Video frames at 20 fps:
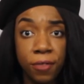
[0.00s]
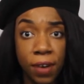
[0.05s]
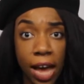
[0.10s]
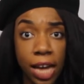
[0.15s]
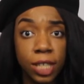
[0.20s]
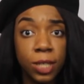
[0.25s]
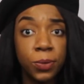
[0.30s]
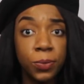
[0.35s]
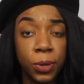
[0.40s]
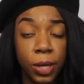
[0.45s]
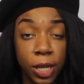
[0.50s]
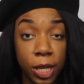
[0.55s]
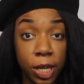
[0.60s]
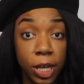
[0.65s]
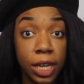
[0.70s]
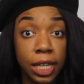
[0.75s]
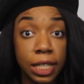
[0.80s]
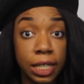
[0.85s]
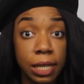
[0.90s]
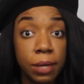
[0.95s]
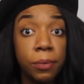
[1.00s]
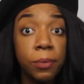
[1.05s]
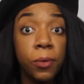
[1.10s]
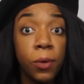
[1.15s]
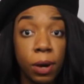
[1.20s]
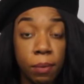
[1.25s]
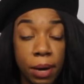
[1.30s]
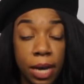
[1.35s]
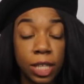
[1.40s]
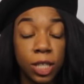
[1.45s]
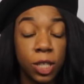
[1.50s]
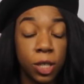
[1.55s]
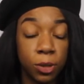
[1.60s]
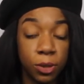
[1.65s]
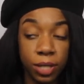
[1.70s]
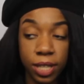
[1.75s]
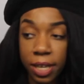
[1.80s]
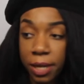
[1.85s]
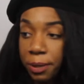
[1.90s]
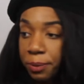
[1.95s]
Fashion Week. You're gonna see one of my
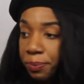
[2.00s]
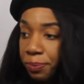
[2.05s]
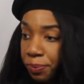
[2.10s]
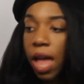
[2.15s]
shows there.